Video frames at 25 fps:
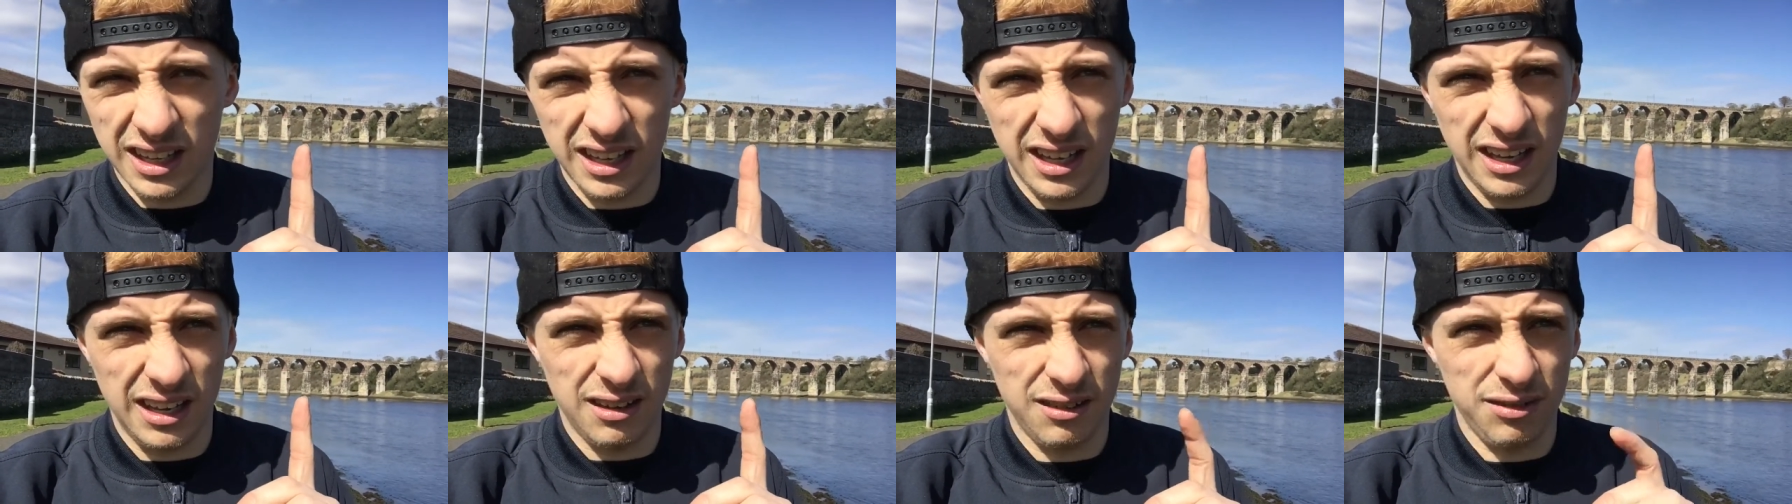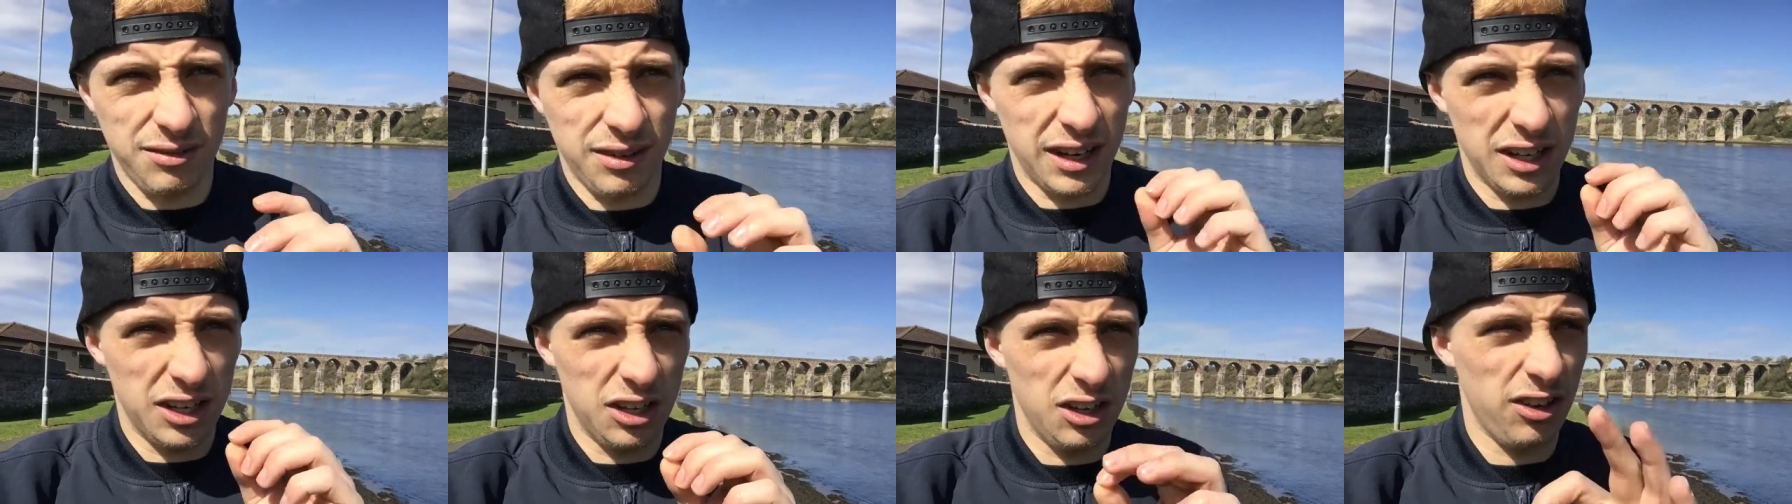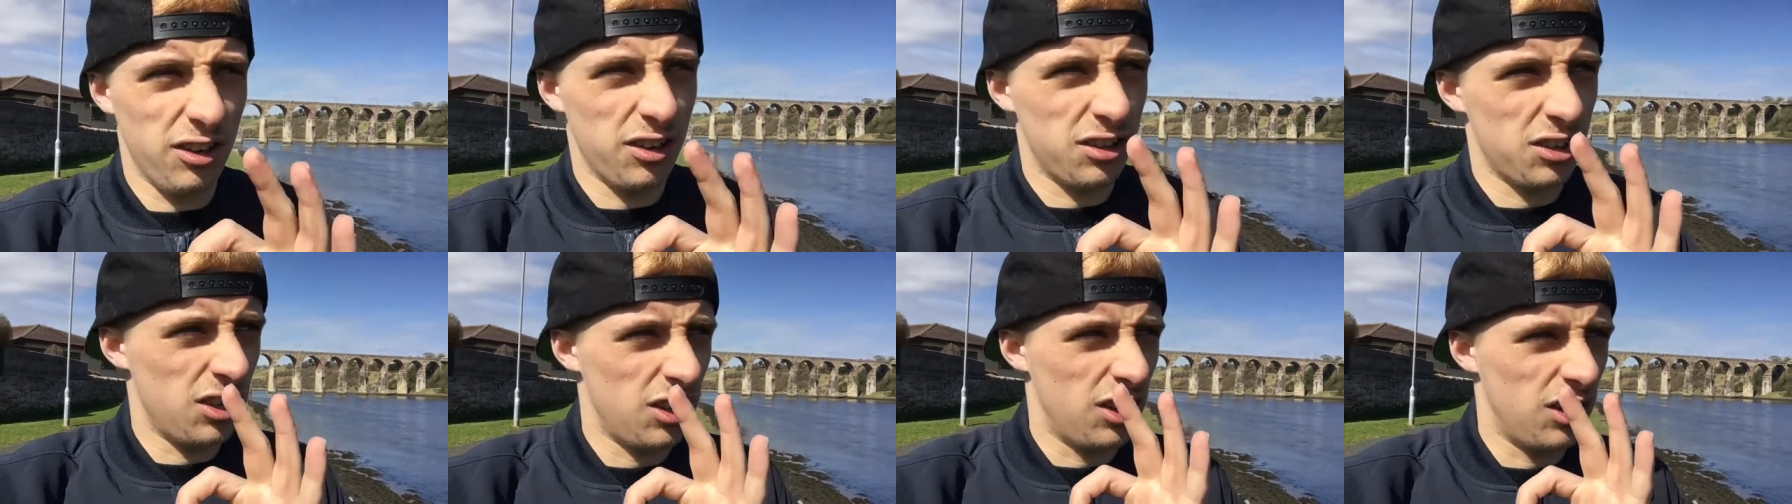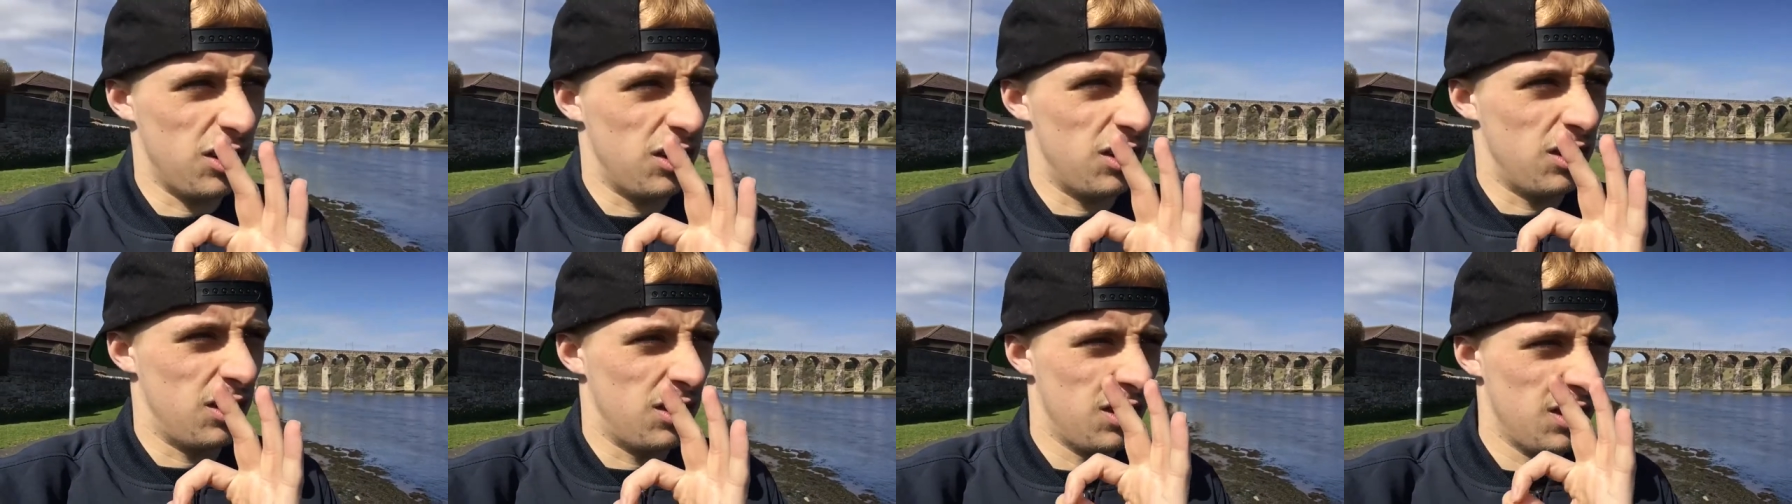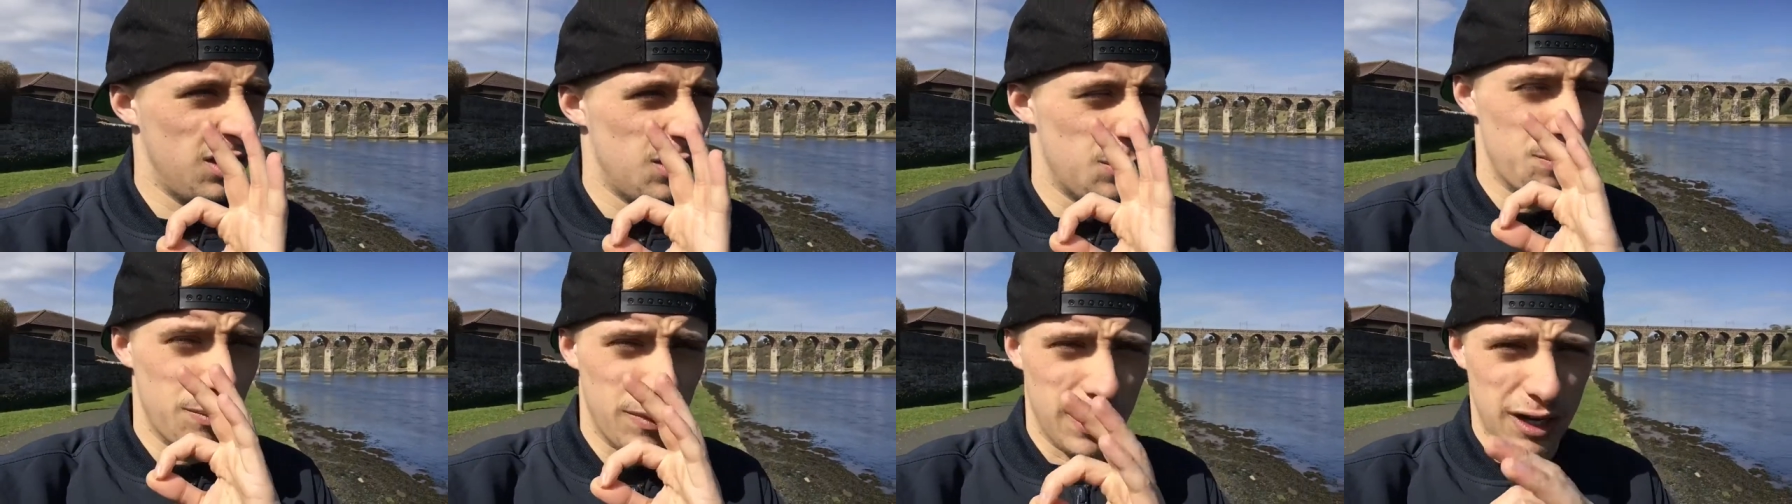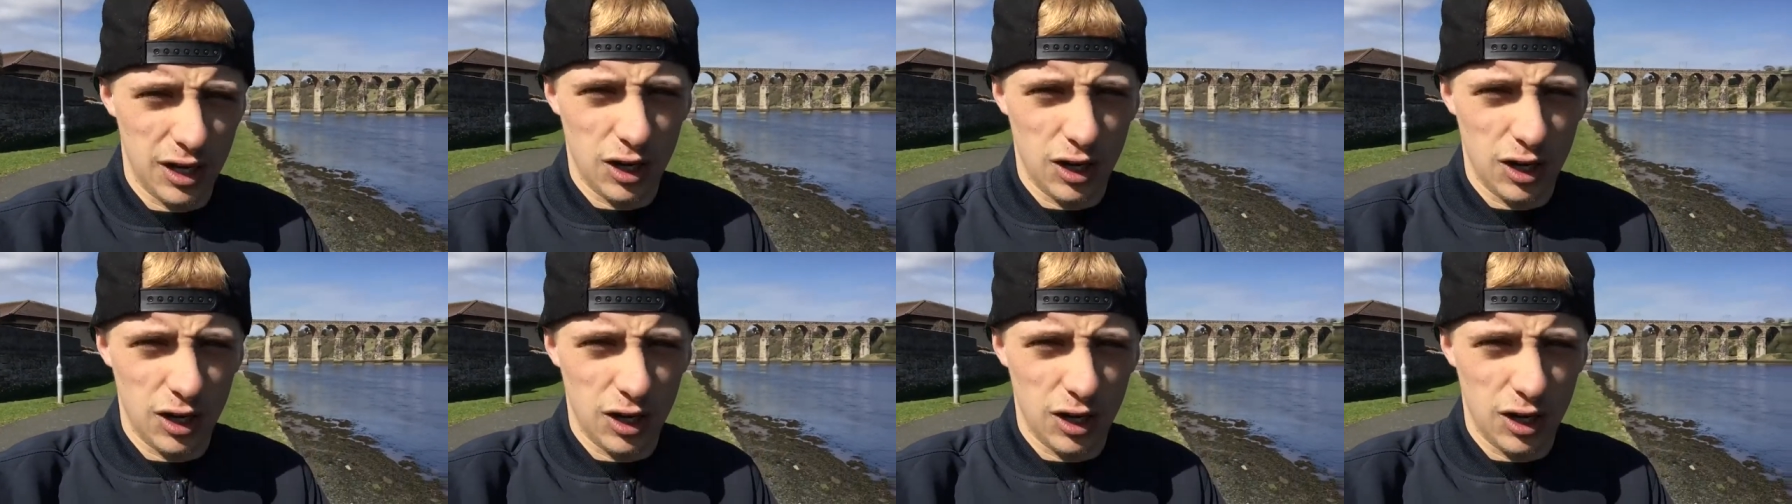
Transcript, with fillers: Uh, thank you to my